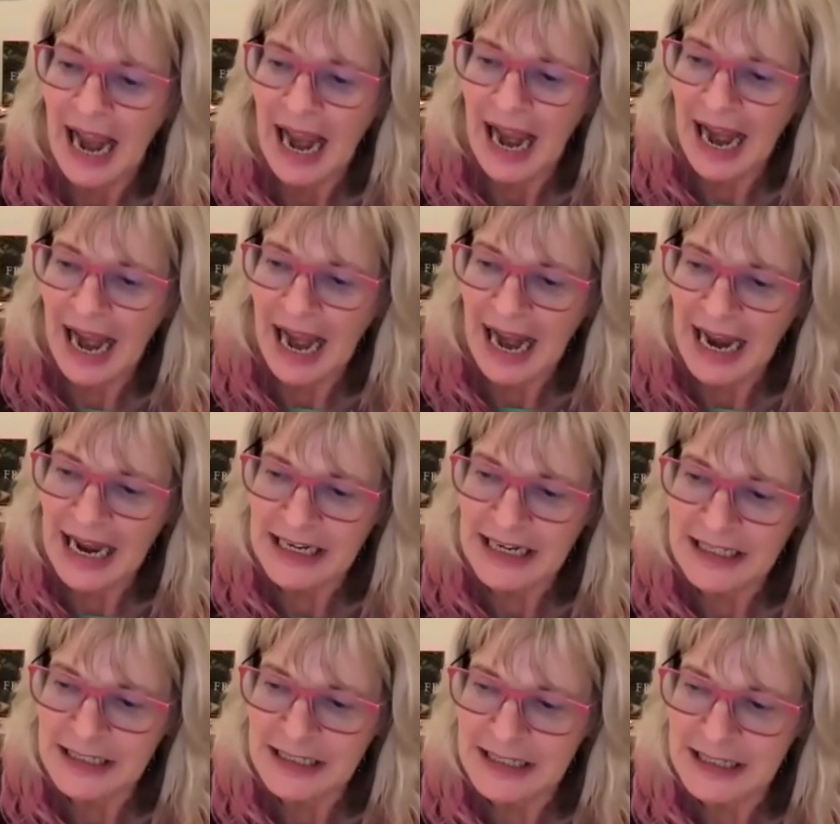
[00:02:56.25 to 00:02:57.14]

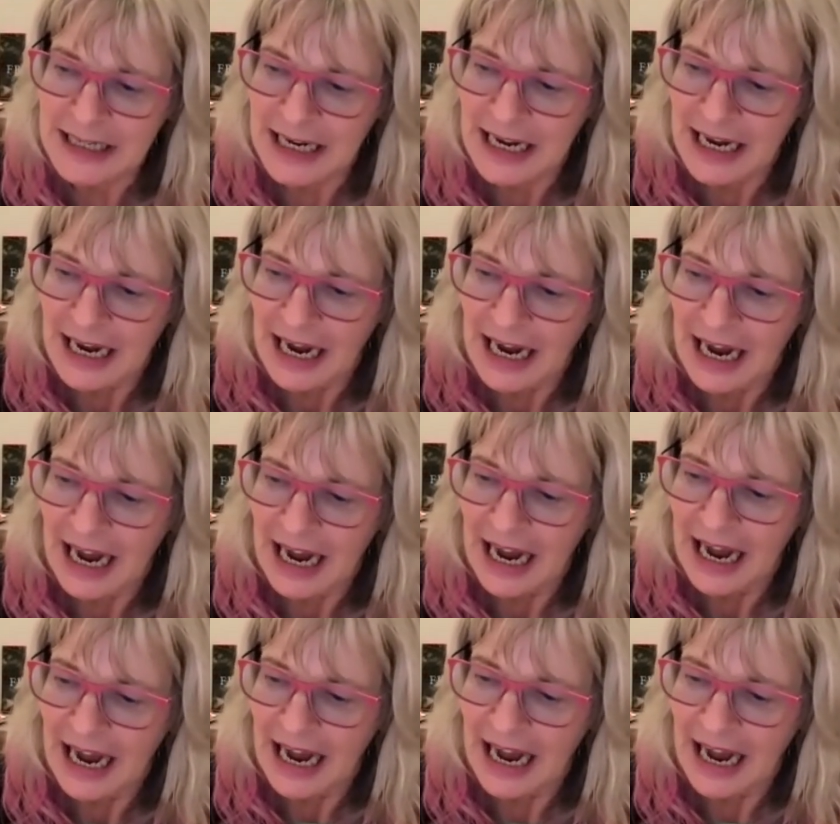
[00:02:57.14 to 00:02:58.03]
And
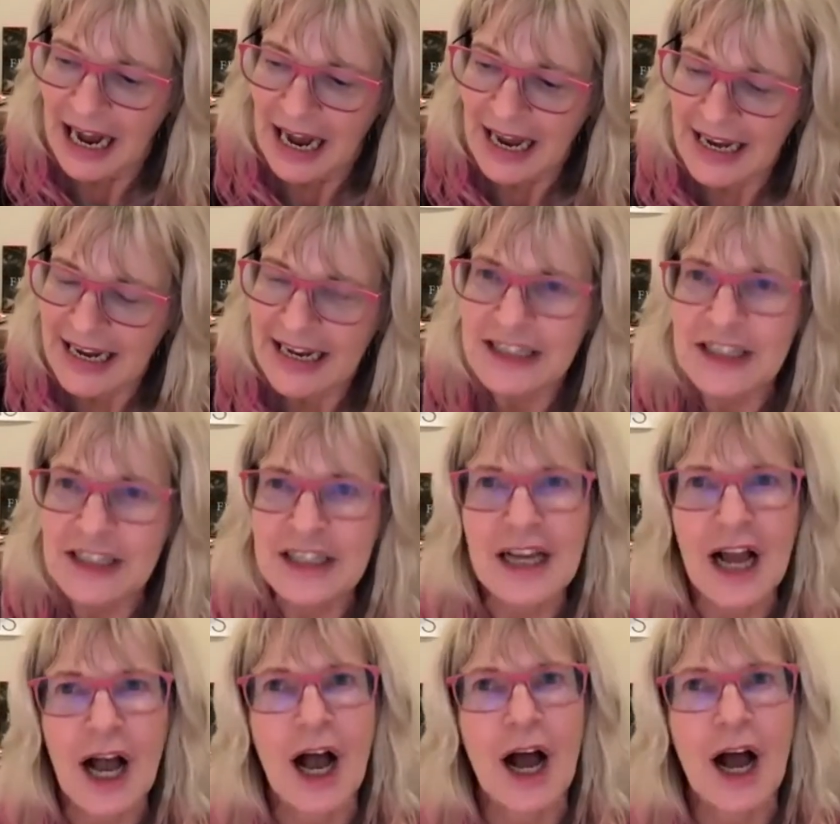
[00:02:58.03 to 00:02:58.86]
it's